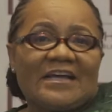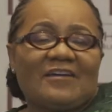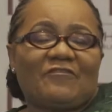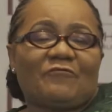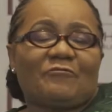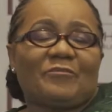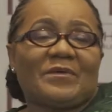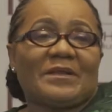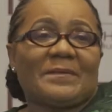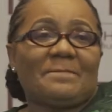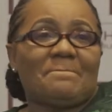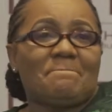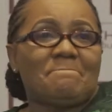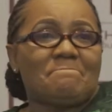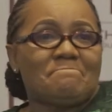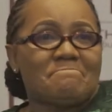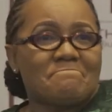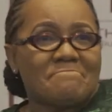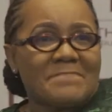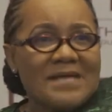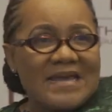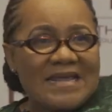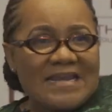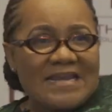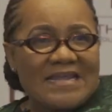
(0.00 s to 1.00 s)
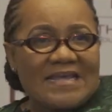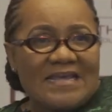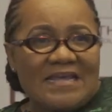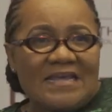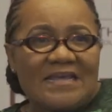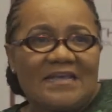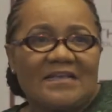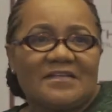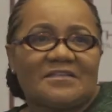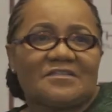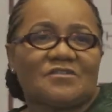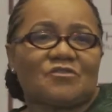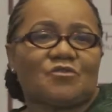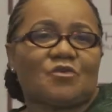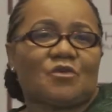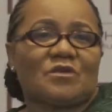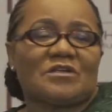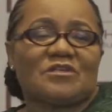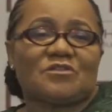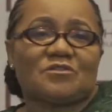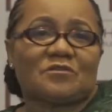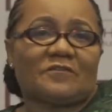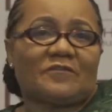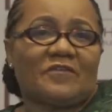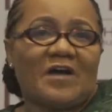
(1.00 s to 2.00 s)
have been many
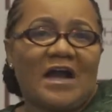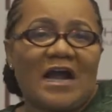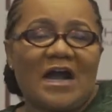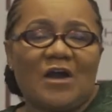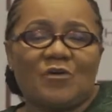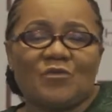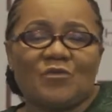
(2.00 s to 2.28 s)
stories of how